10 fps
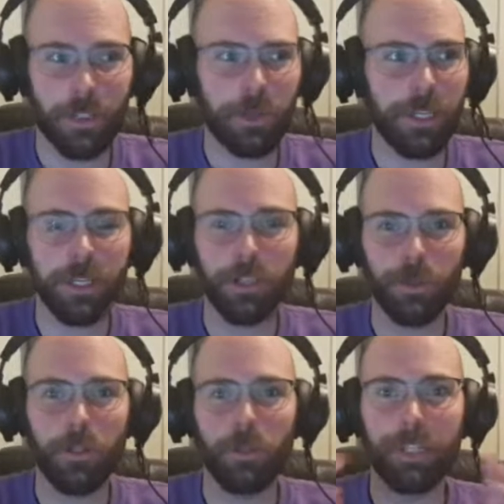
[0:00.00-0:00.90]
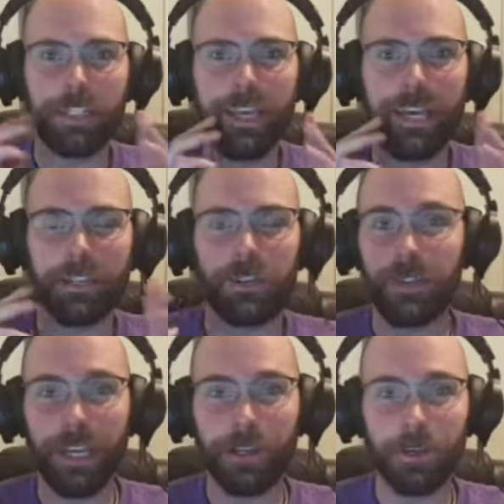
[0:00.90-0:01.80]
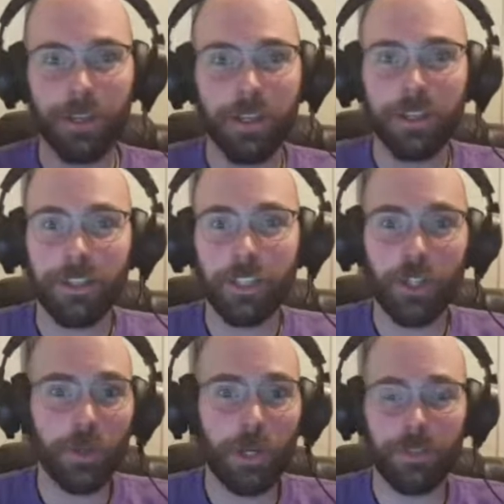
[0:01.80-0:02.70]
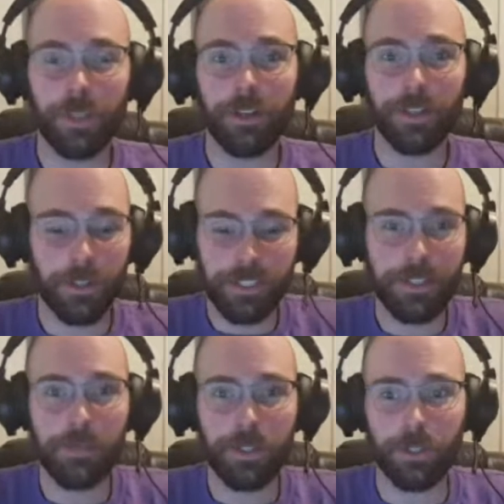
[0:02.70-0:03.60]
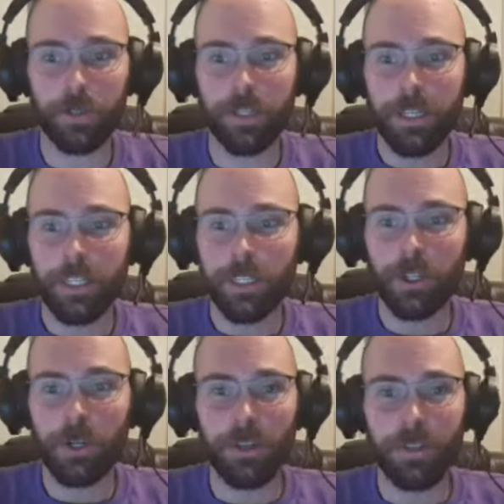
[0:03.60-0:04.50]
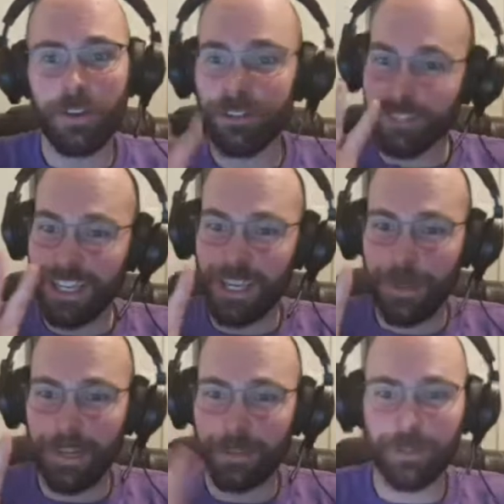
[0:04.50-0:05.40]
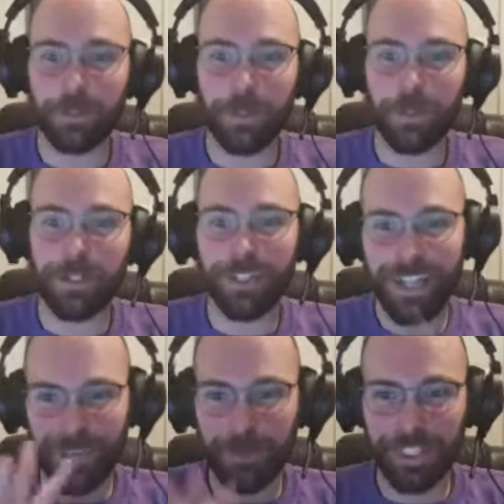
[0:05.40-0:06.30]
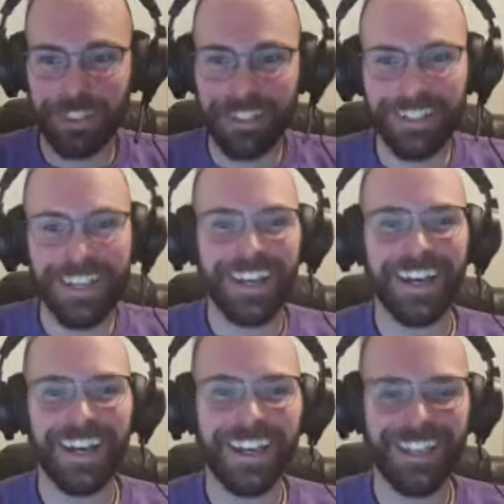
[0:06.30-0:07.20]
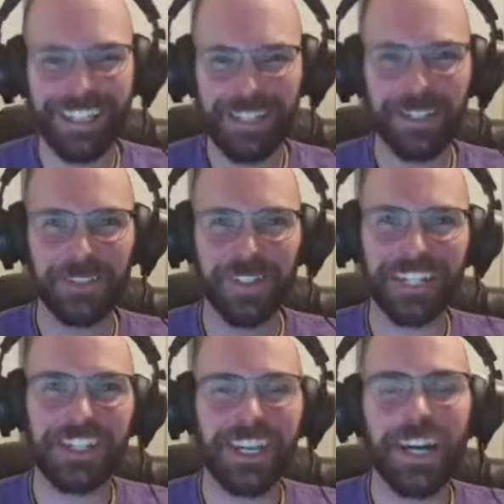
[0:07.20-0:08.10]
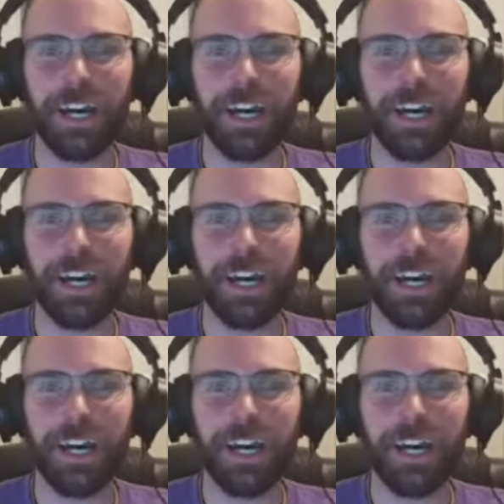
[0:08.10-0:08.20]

Okay, cool. What is that? So now you go out there, you're at step two, you go on there. Hey, Balwinder. Hey, Melissa. Thank you so much.